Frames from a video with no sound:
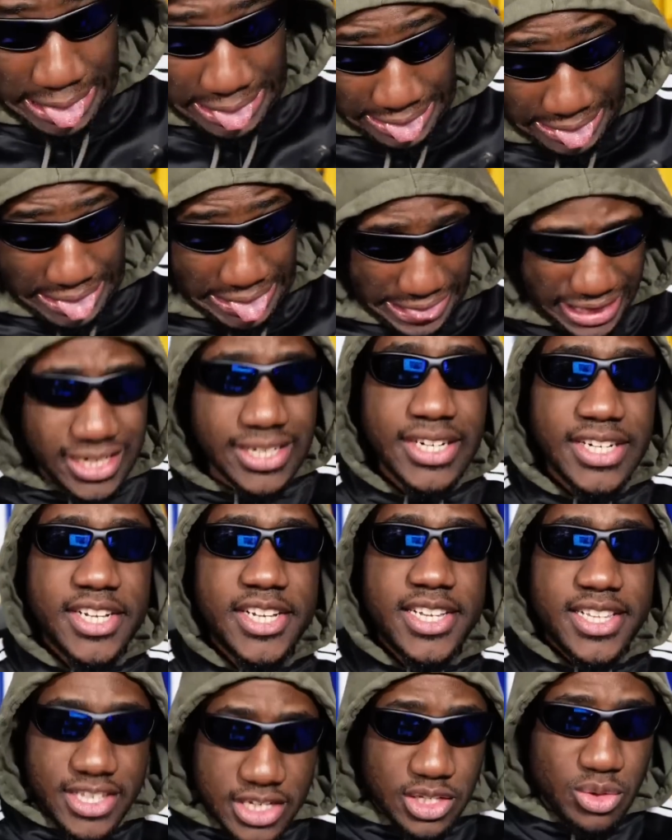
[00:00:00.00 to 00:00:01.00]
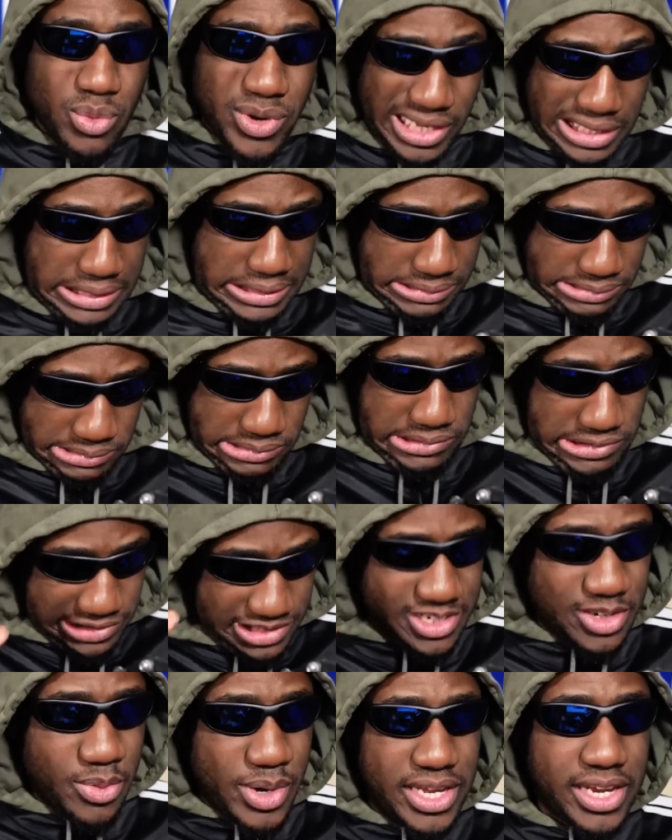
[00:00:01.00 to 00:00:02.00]
this is where it gets a
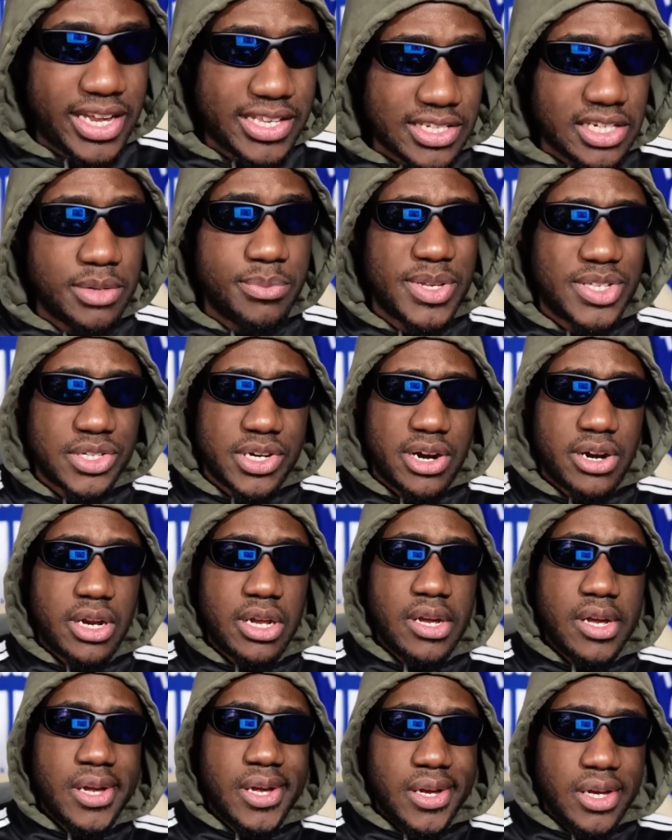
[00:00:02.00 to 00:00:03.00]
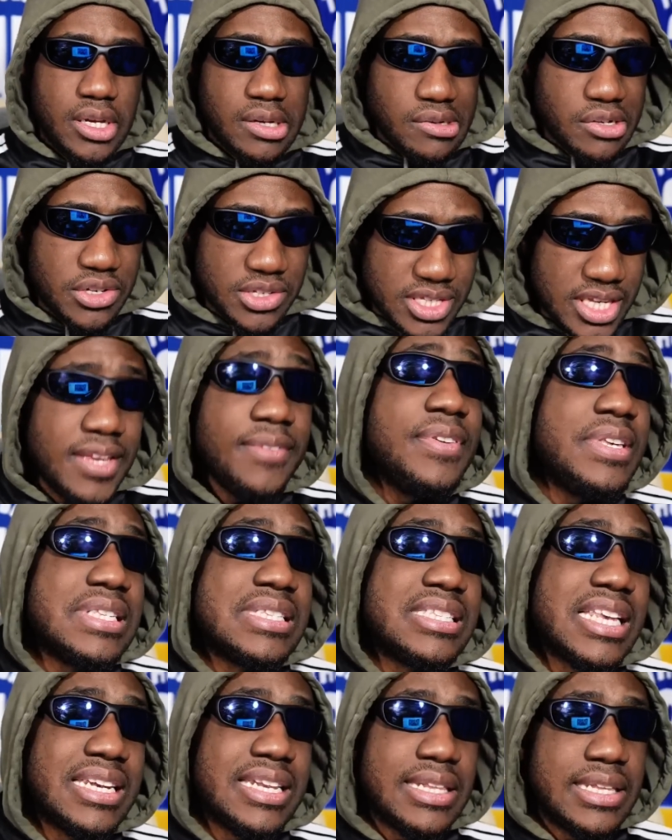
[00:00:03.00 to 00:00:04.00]
little bit scary. Because if he said
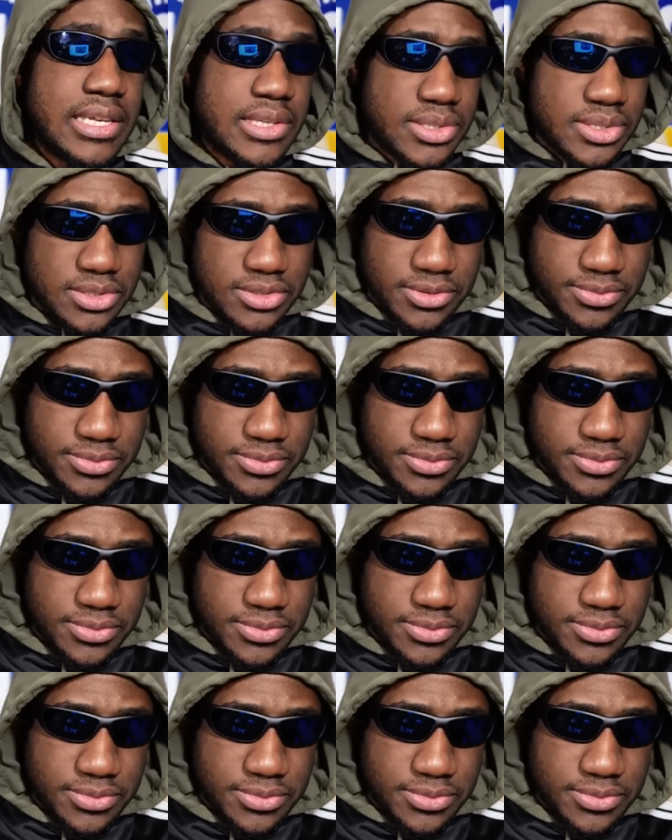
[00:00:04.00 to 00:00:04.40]
this,